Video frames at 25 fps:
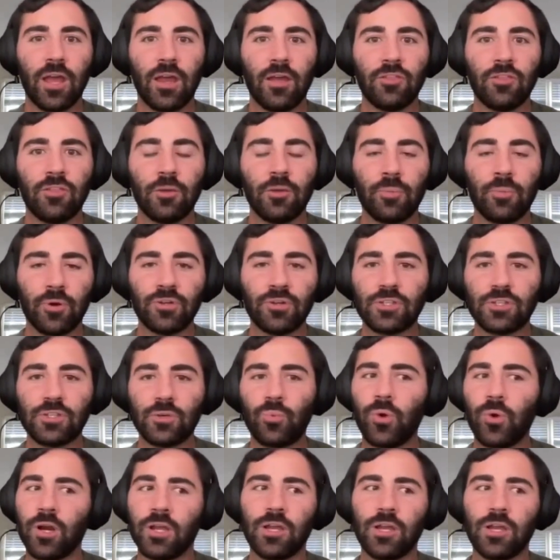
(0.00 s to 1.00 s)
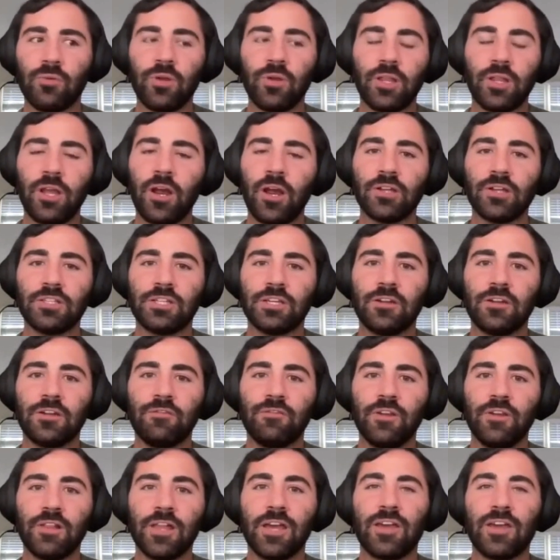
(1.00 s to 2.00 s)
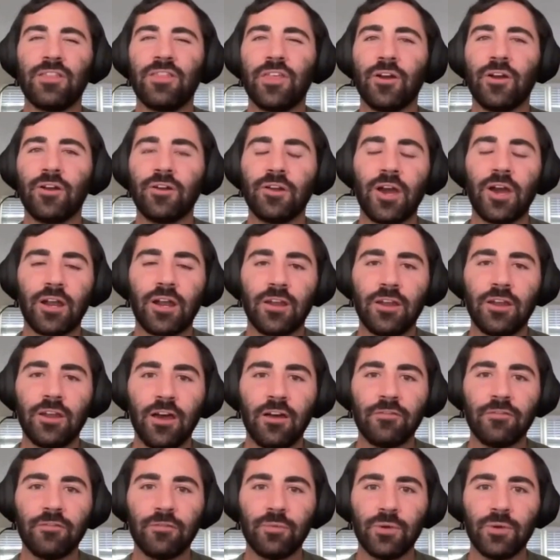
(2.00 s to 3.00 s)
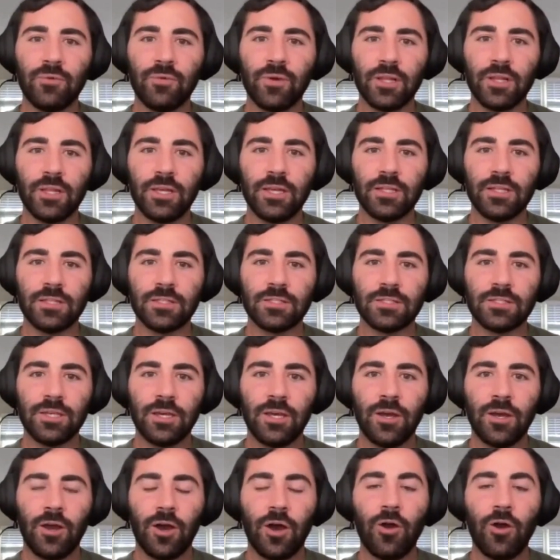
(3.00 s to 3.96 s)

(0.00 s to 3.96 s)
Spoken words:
the person working really hard is going to feel like they're not enough, when really it's,